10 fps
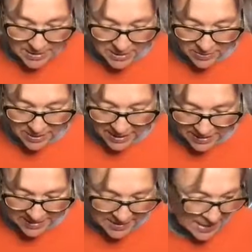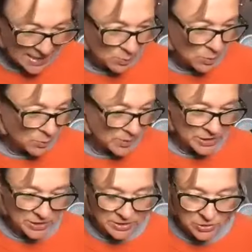So let's see what
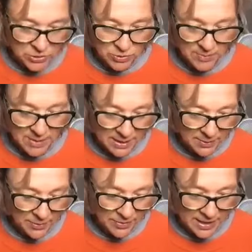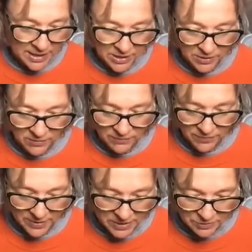wishes to come out. Thank you
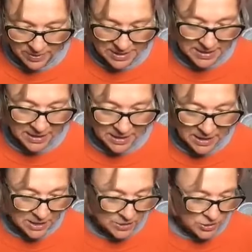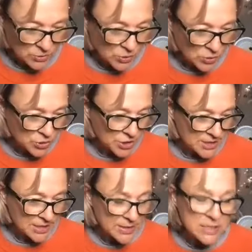for this reading. So
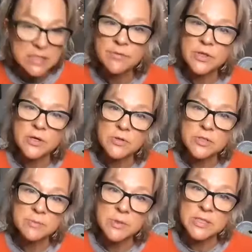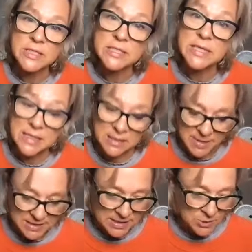consciously, this is for those that most need to hear the
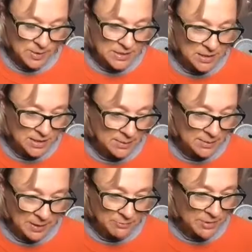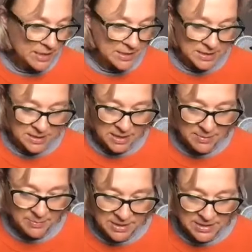message, my darling. My readings are
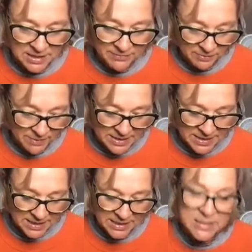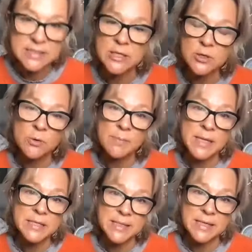timeless. And if it resonates, then you are
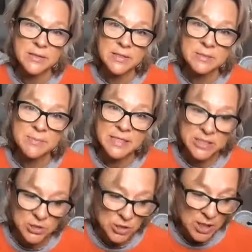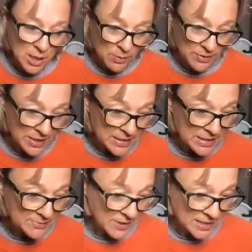meant to hear this message within
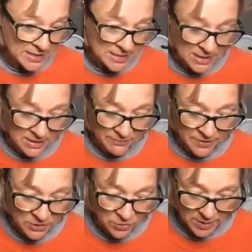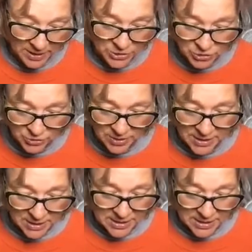divine design for you, angel.